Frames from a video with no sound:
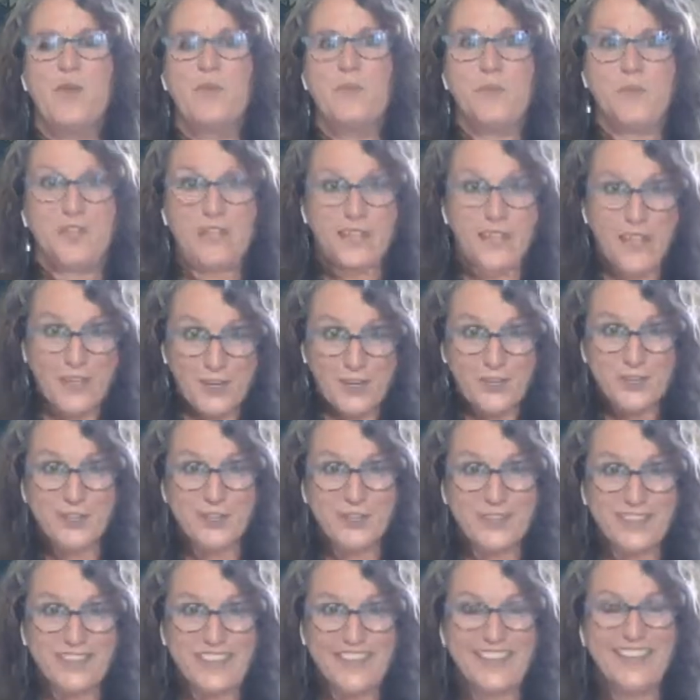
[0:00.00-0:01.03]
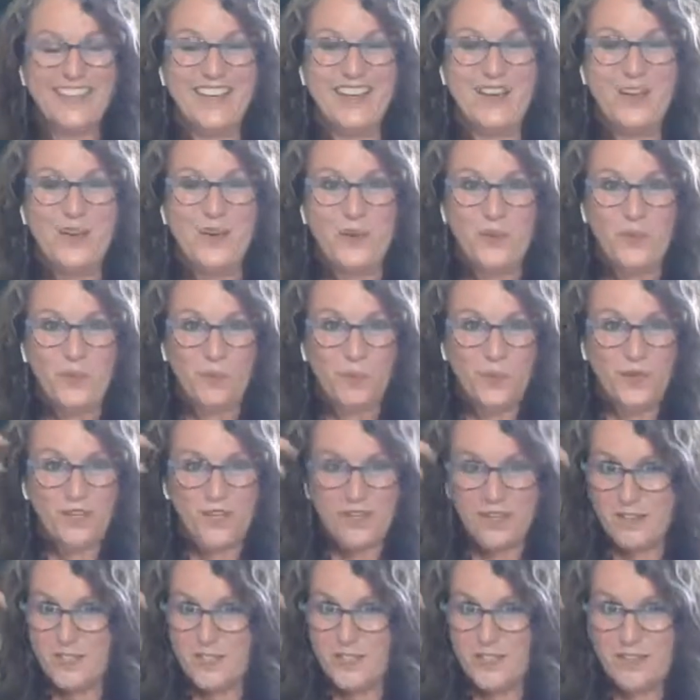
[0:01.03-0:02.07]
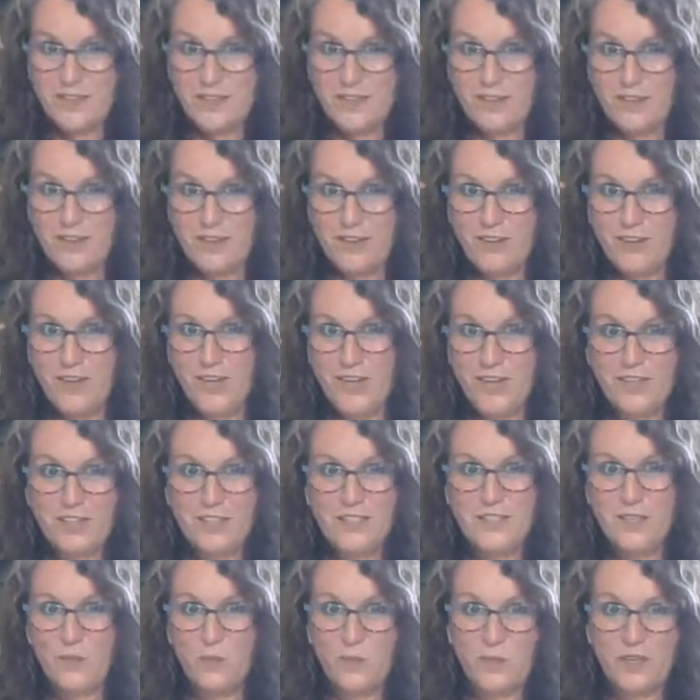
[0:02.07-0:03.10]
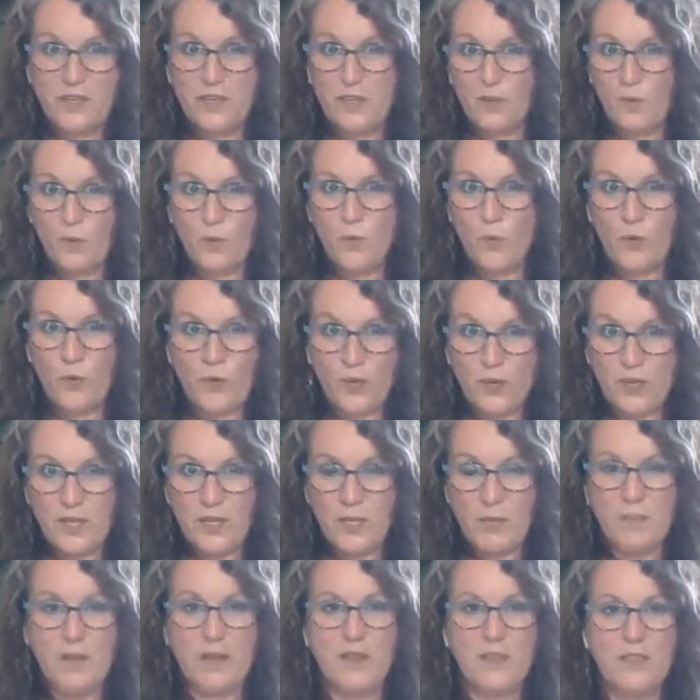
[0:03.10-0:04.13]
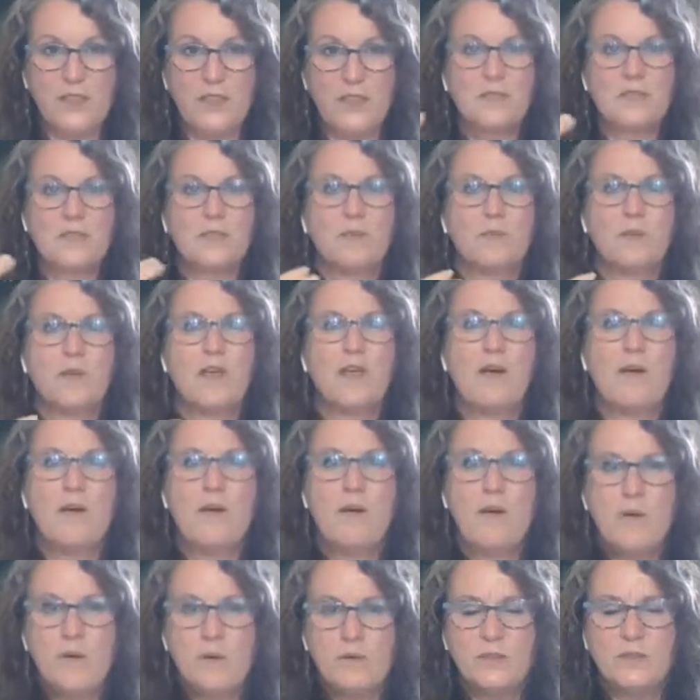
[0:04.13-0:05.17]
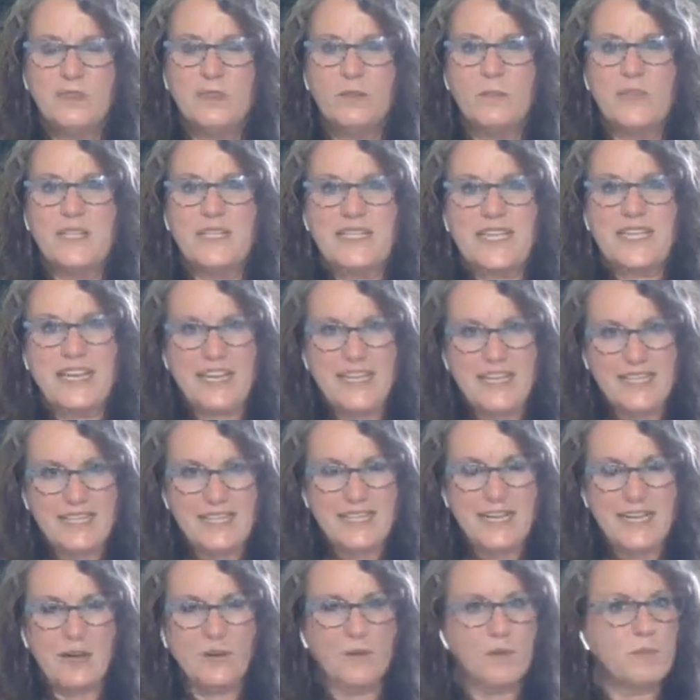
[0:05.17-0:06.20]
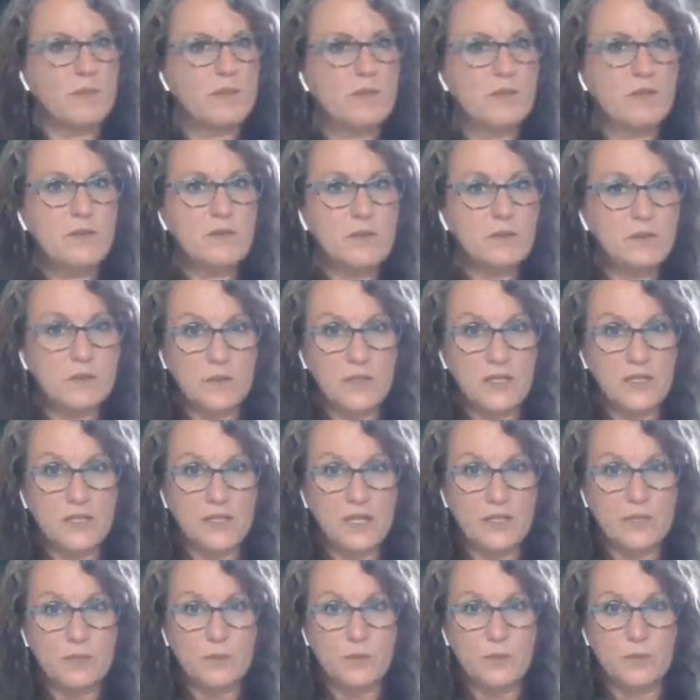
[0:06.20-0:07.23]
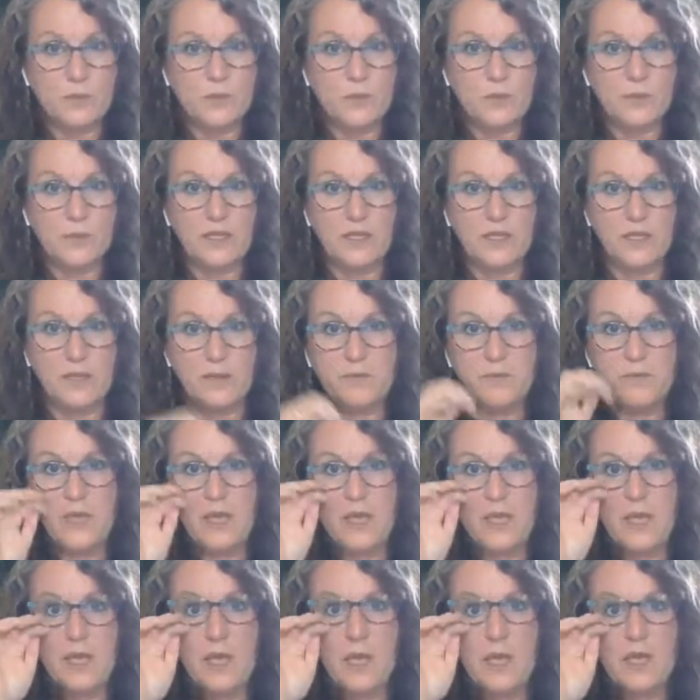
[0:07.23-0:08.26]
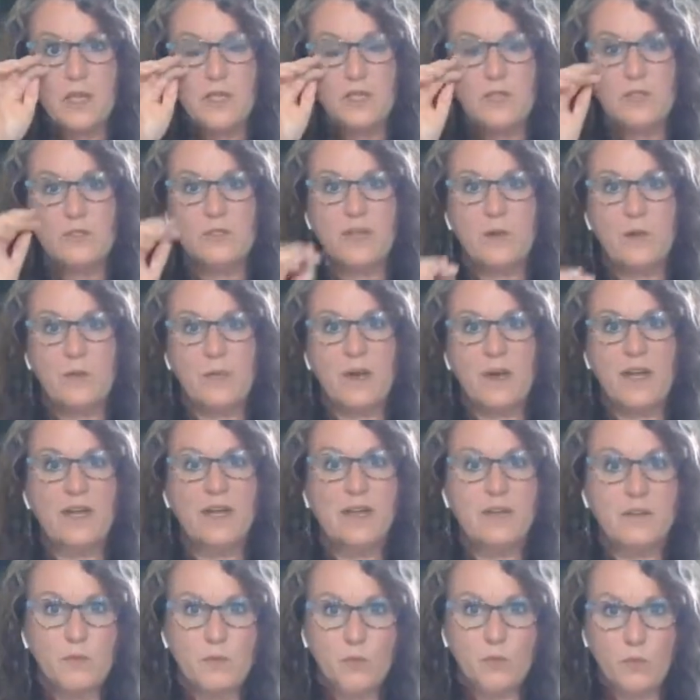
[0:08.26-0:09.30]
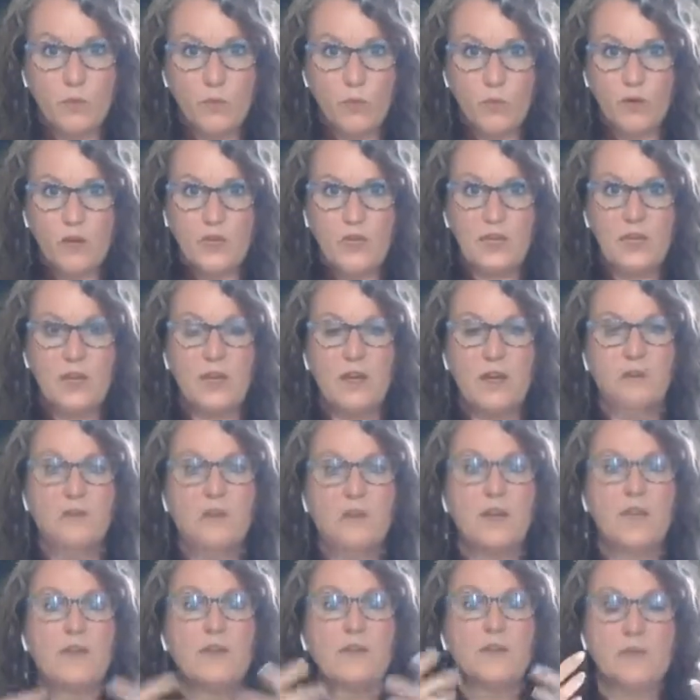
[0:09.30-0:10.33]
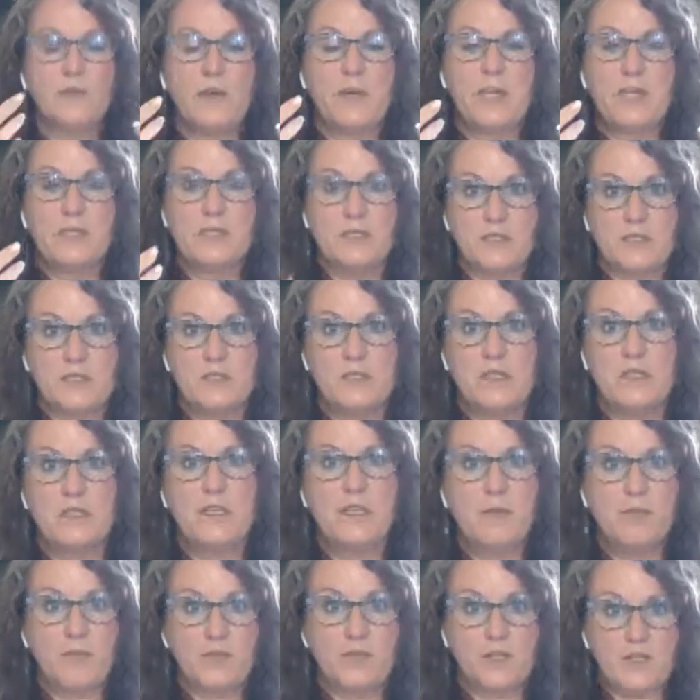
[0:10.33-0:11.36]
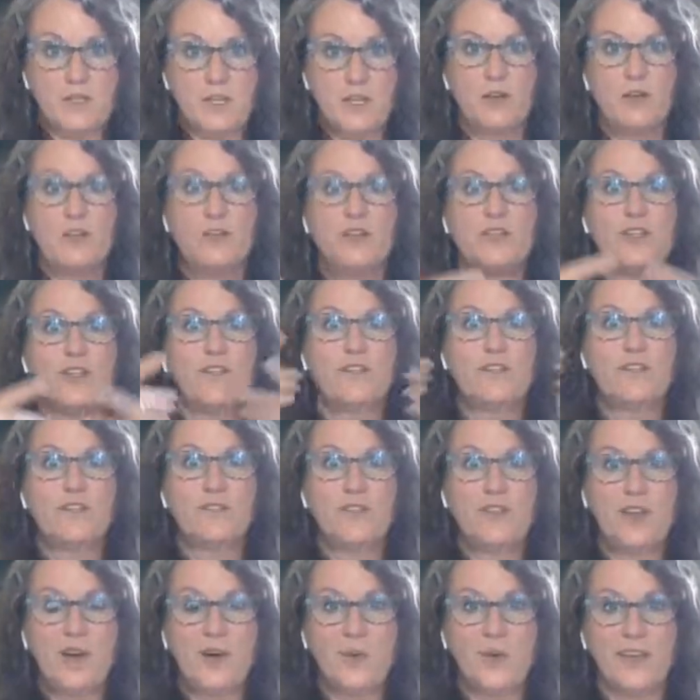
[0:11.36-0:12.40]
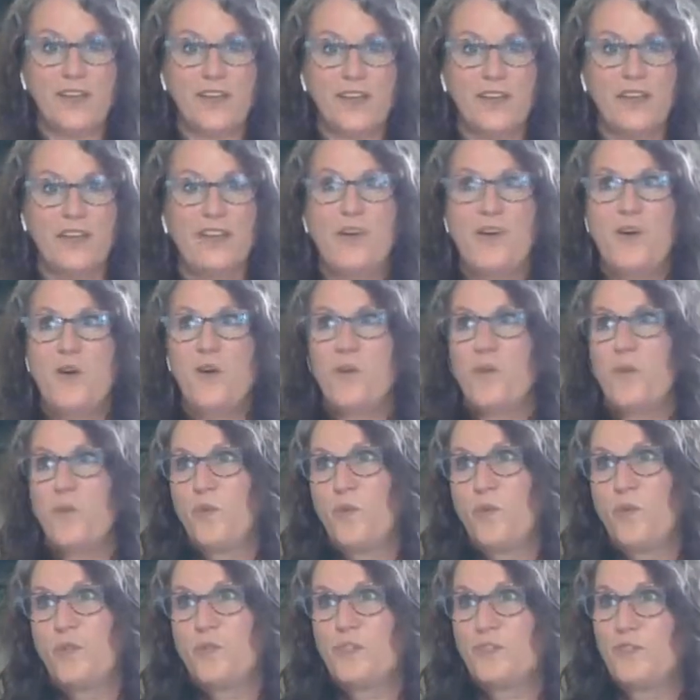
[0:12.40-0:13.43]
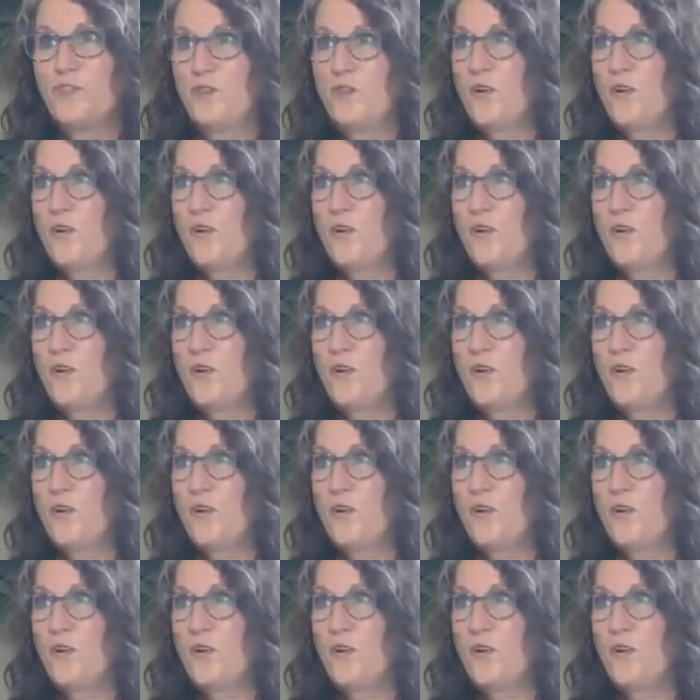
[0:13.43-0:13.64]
But occasionally, we get stuck in our heads and we get worrying about things and we hold and we tighten down and we don't even realize we're doing it. So by working on a regular basis to keep this energy flowing, we're just